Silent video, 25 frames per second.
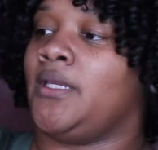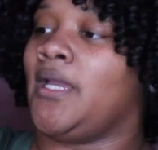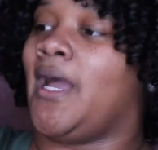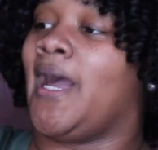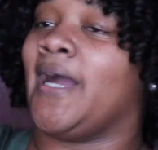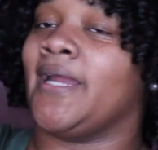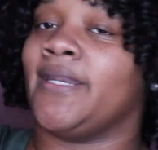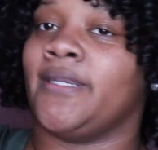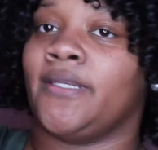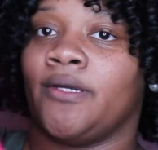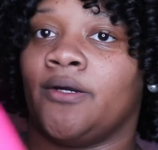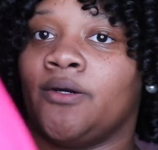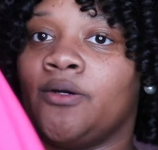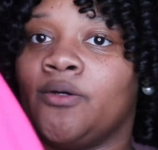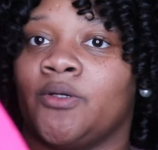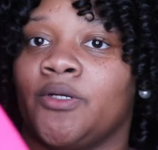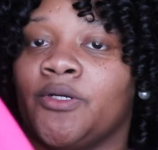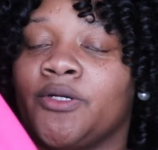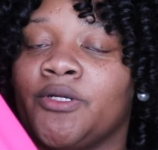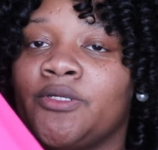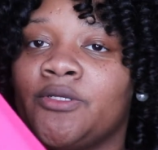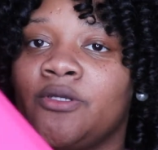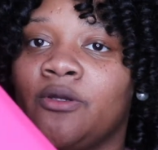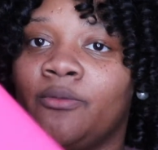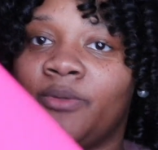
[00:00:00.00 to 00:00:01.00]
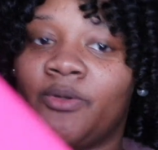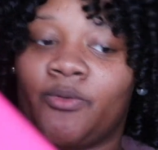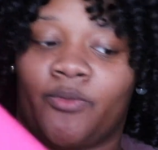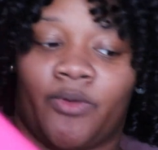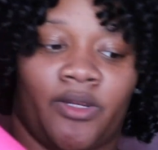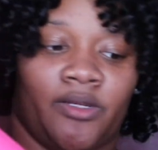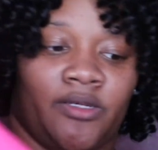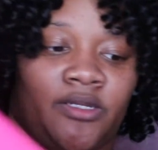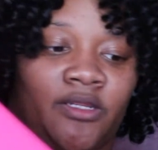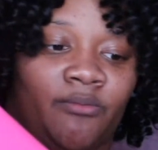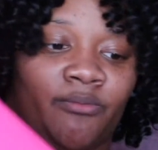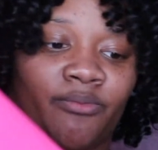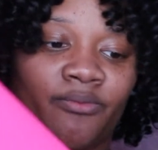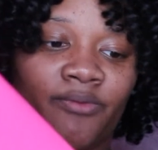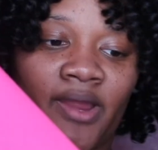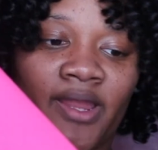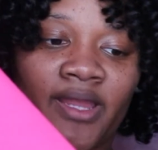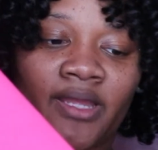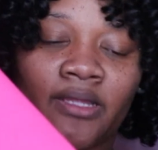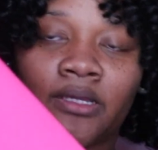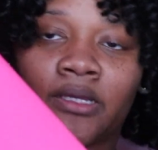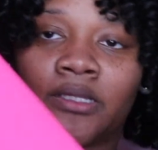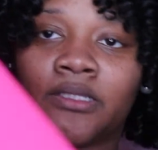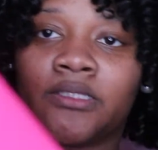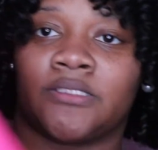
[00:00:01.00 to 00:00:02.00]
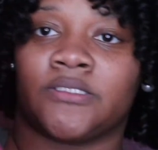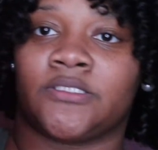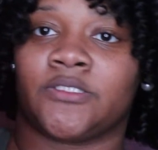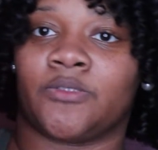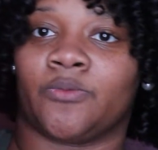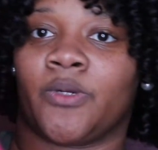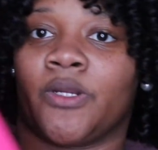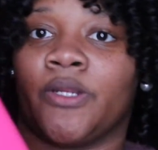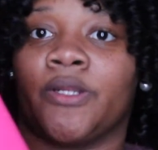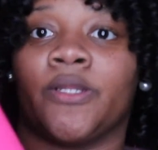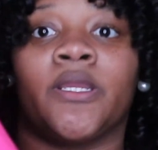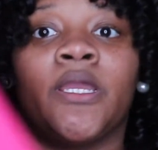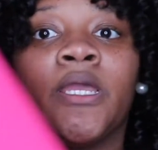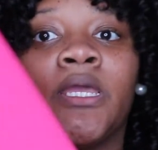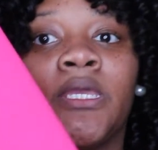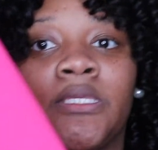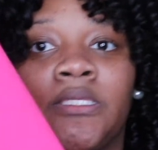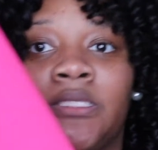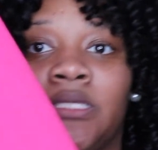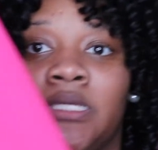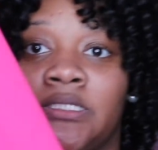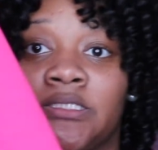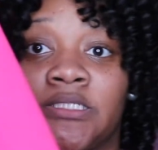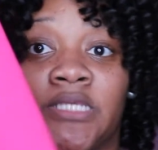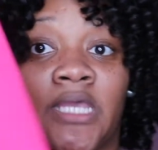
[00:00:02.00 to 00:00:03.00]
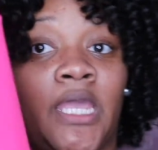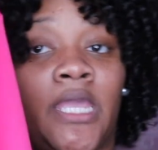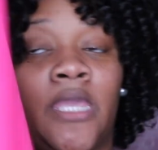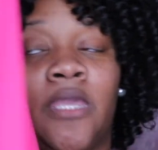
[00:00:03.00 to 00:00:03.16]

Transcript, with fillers: I know, girl, you gonna be wearing that bright color to work? Yes, I